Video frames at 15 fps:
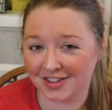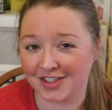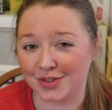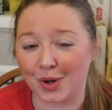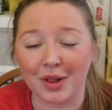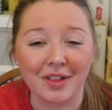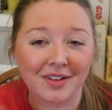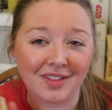Do
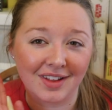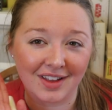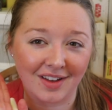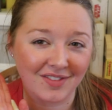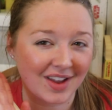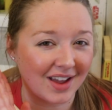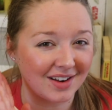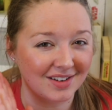I look like
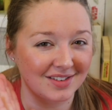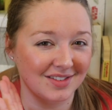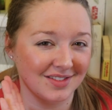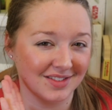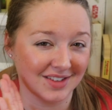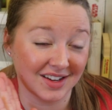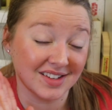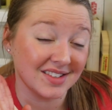I've got
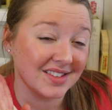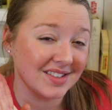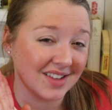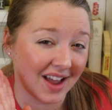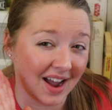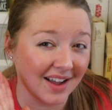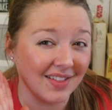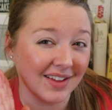nice
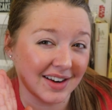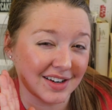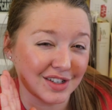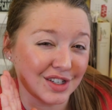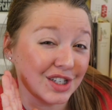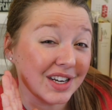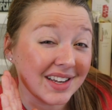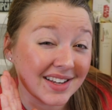
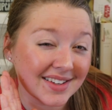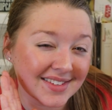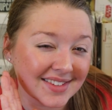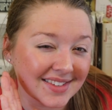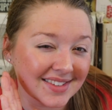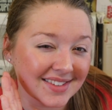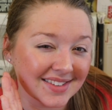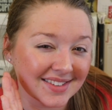highlighted
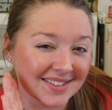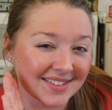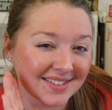cheeks?